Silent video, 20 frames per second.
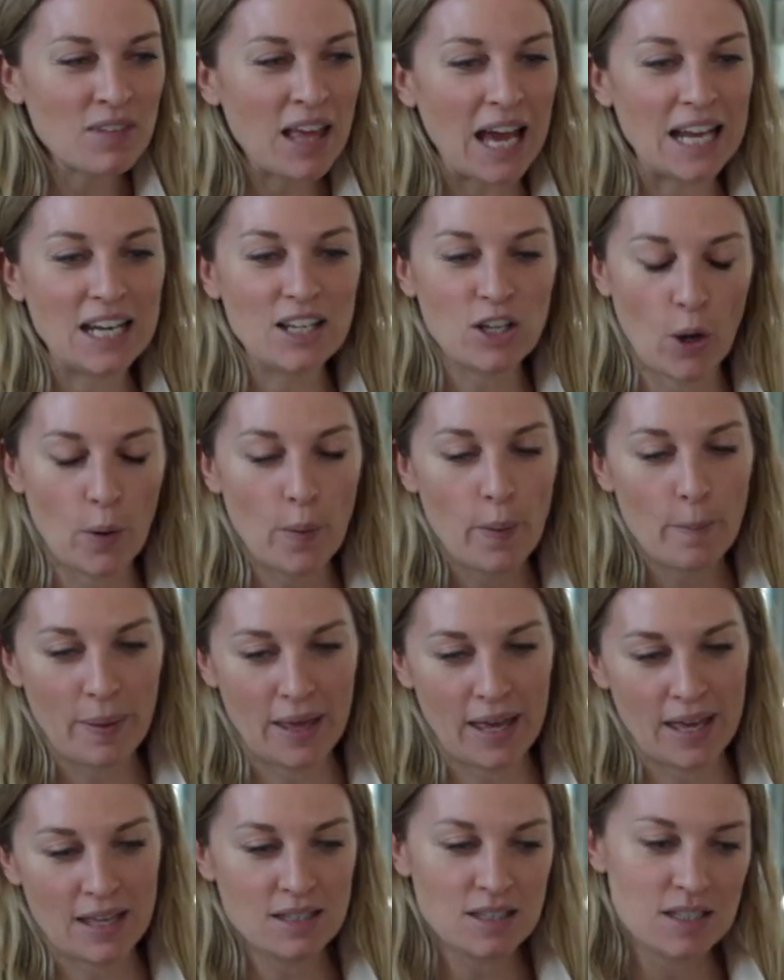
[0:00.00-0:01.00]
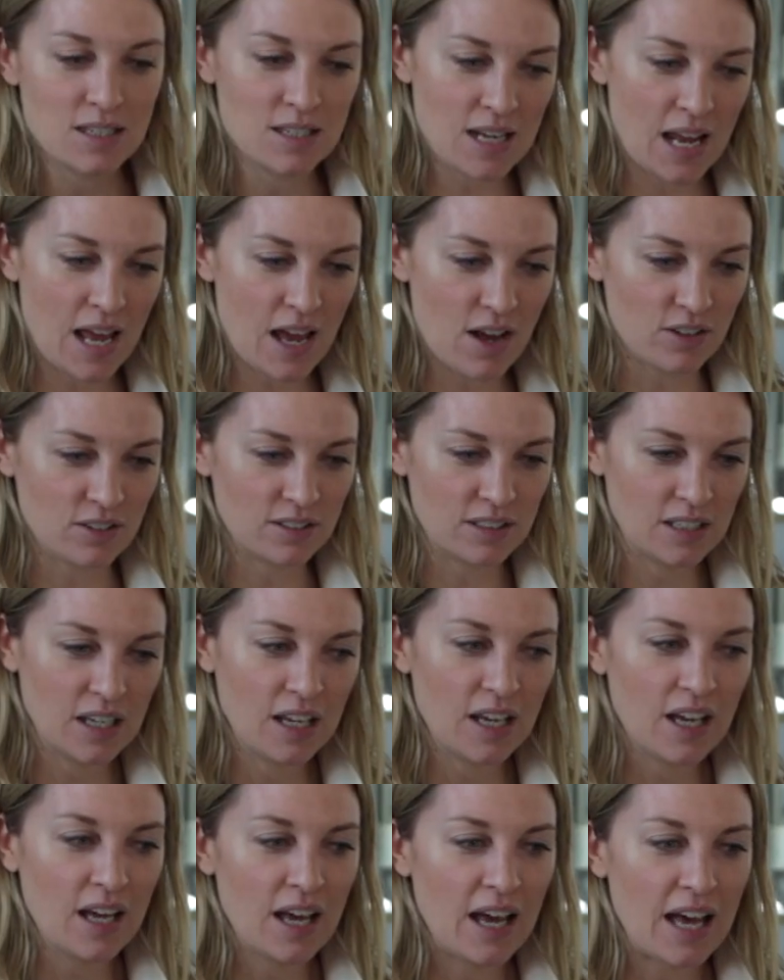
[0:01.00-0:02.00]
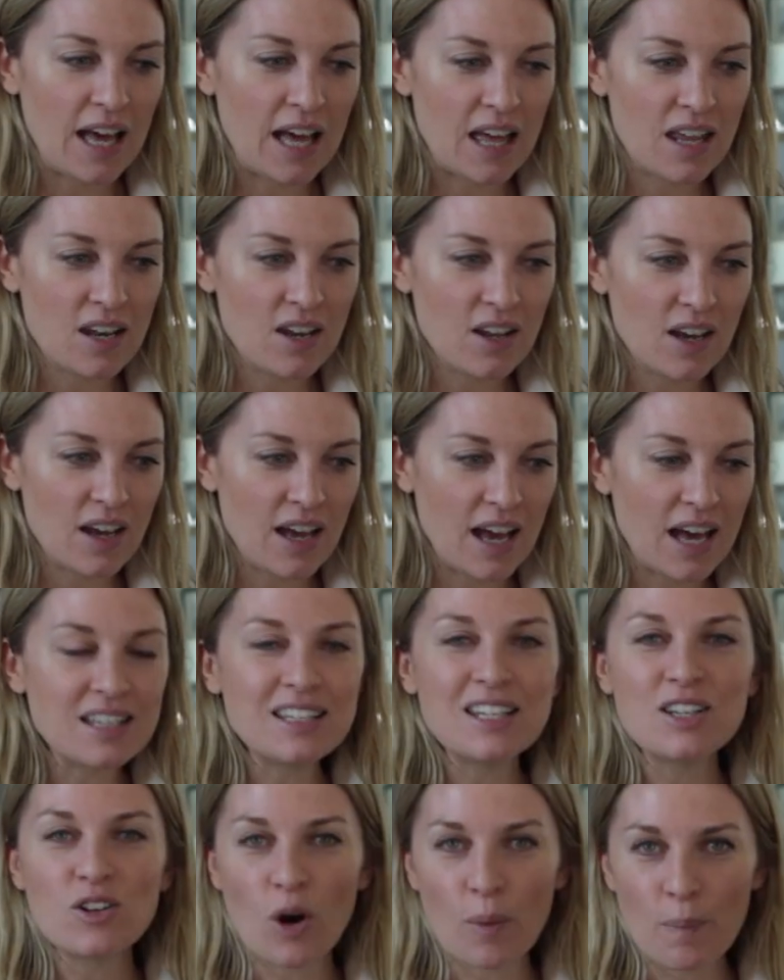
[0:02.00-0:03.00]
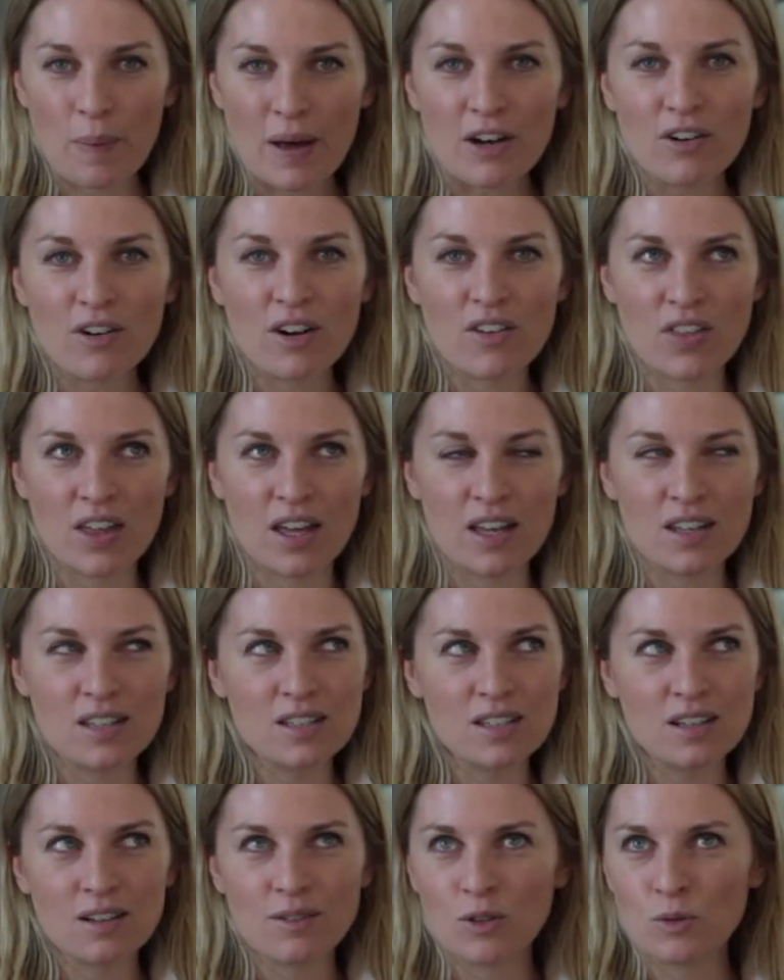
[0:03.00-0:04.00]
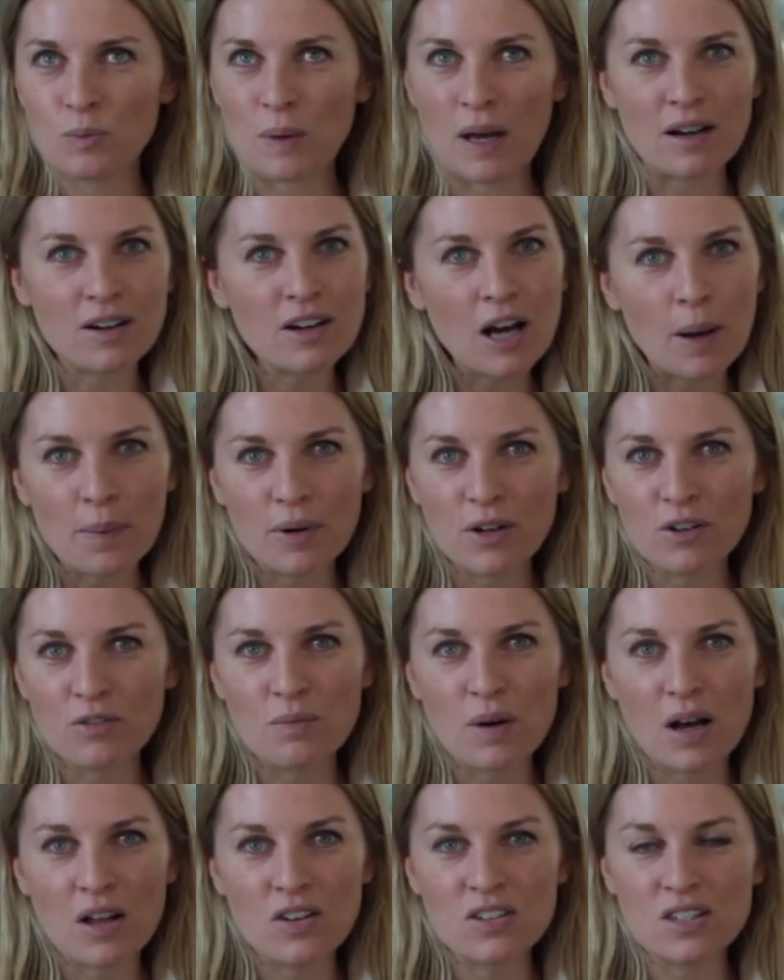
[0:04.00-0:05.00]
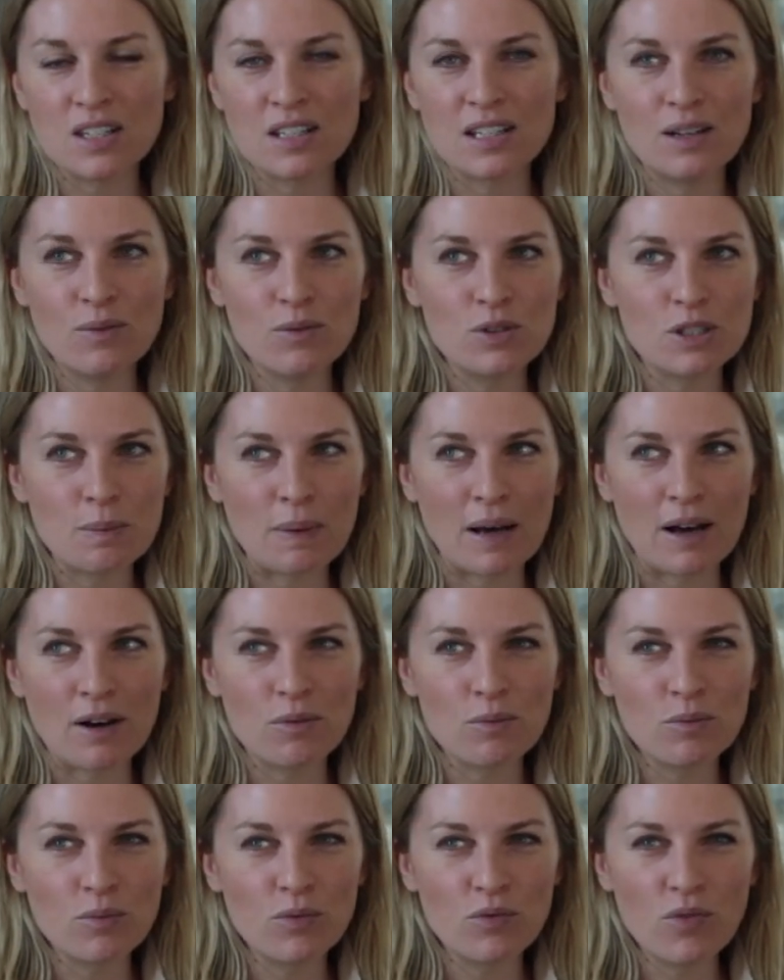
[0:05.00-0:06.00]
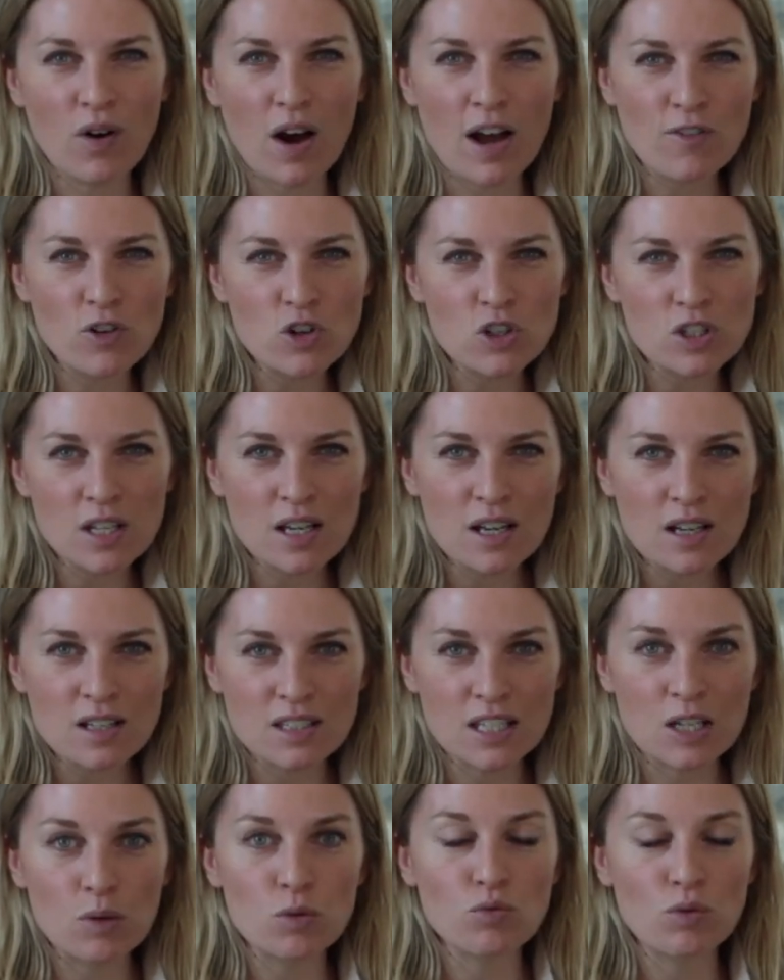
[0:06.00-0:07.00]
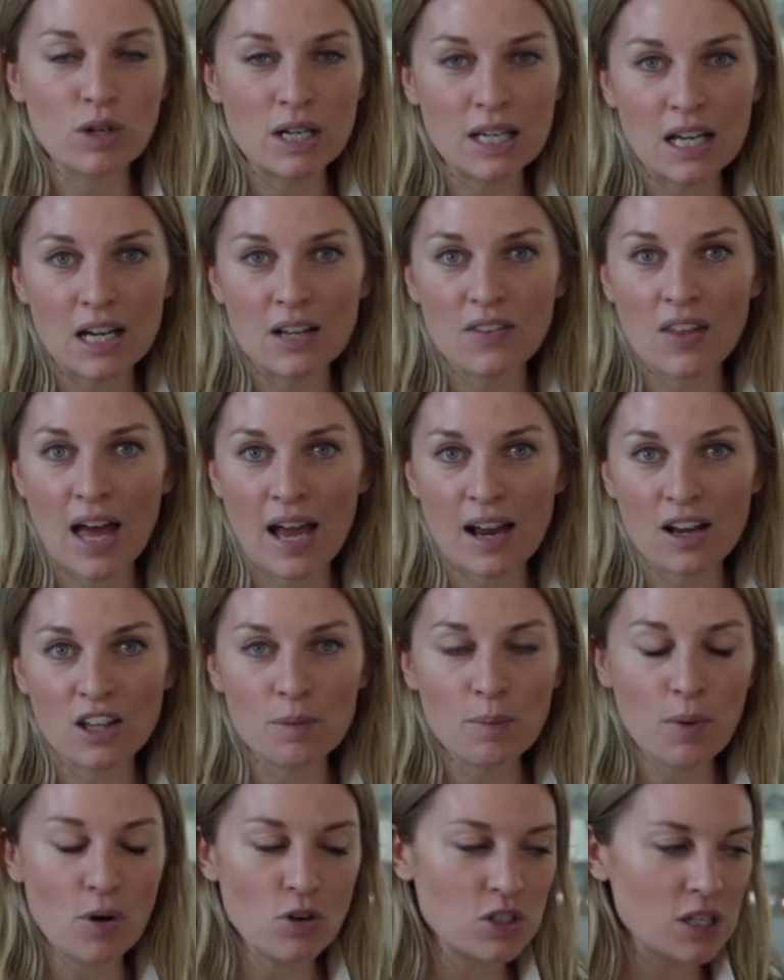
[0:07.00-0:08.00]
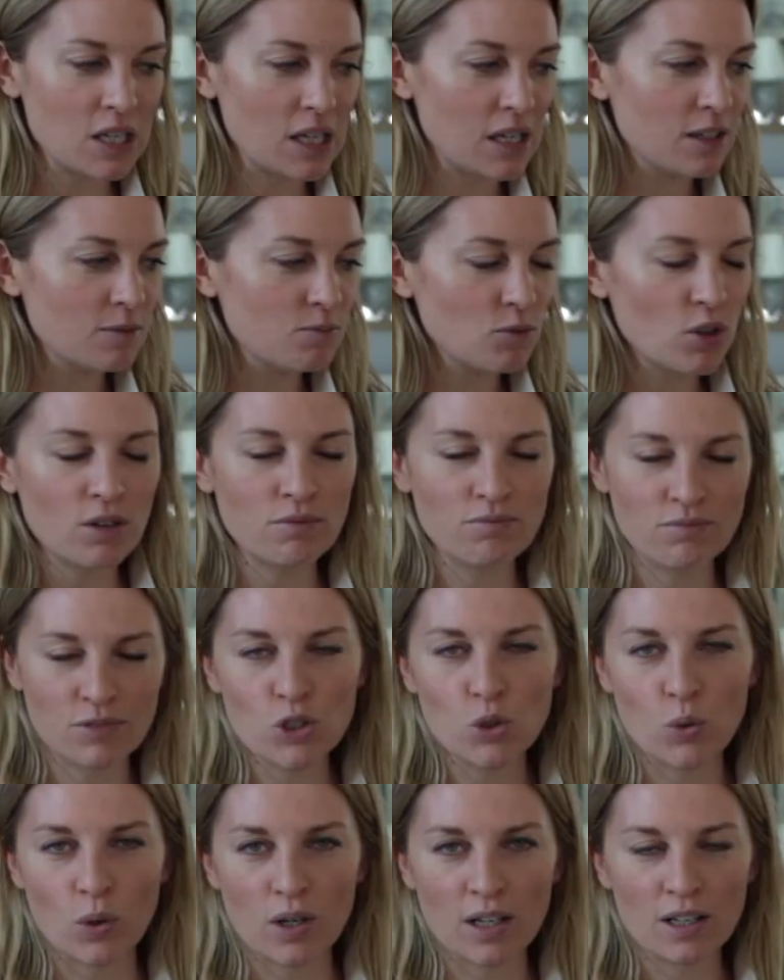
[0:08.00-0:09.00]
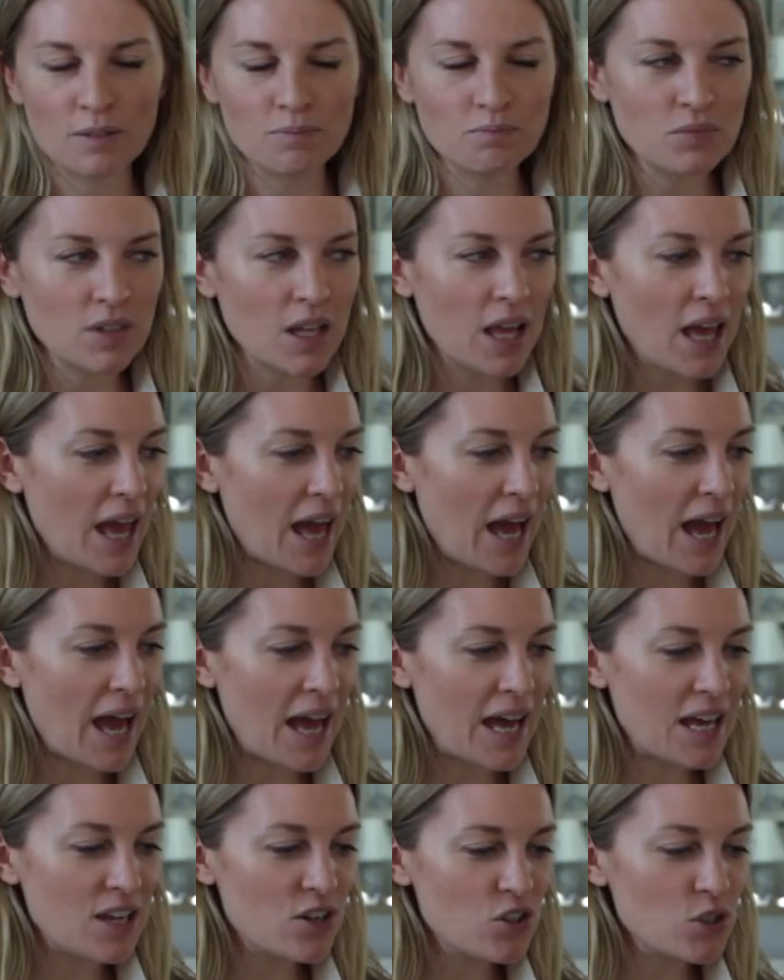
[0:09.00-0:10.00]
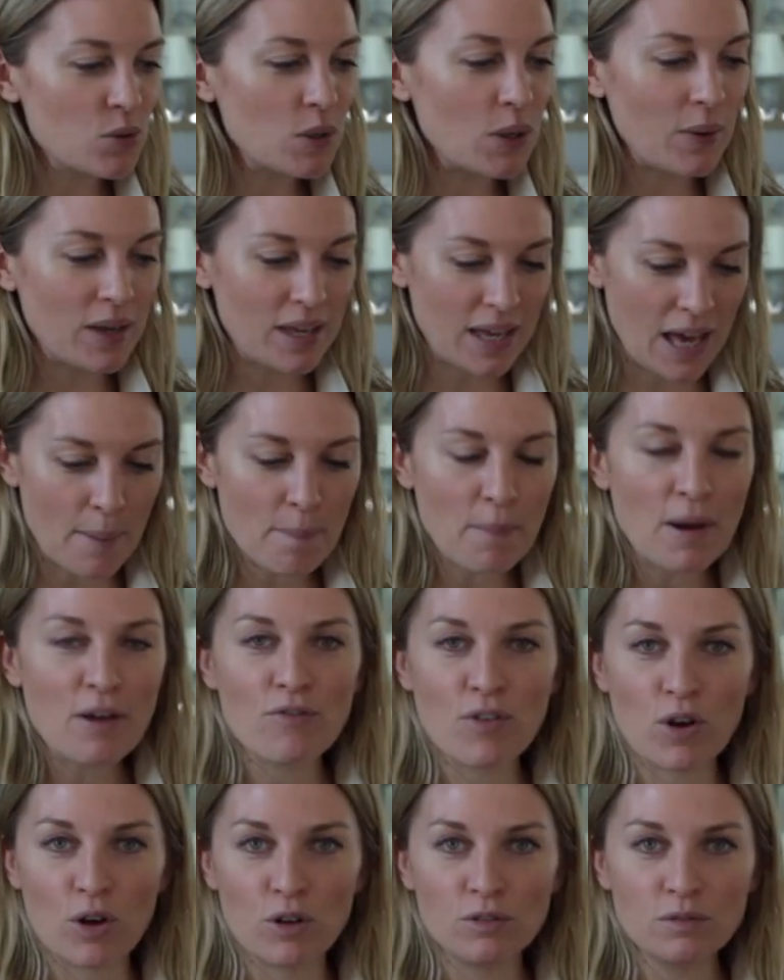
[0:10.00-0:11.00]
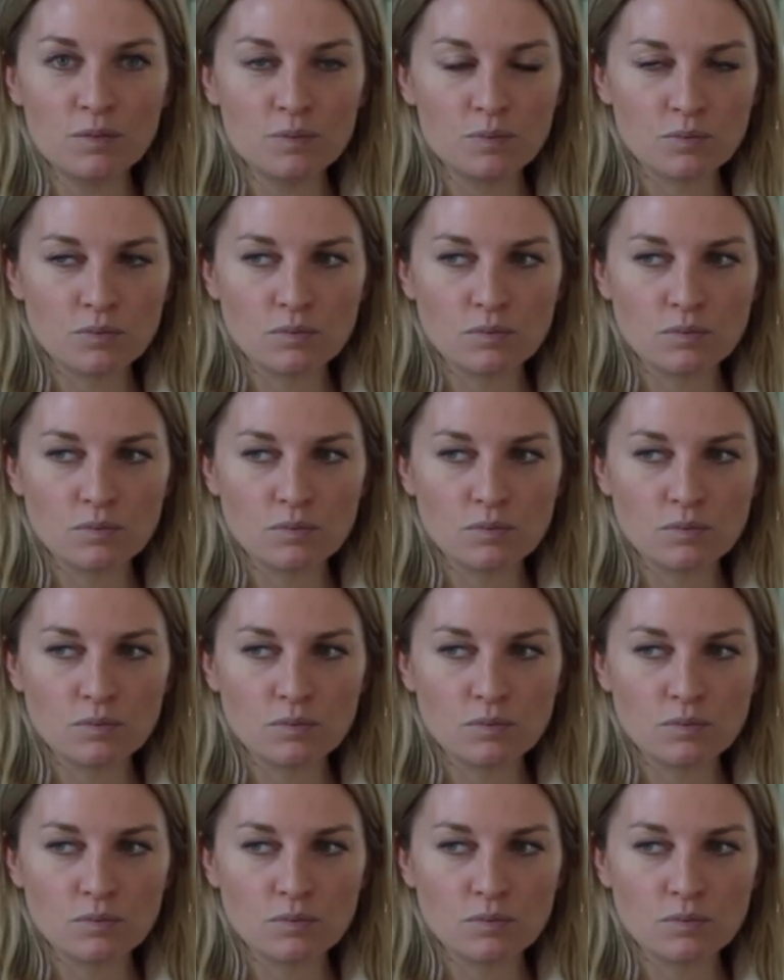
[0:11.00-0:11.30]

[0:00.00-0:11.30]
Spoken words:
And he'd go, pants down. And as he got better at this, about a couple of months, and he was about 5 or 6, and he was really getting the hang of the toilet. And so anyway, he had my phone,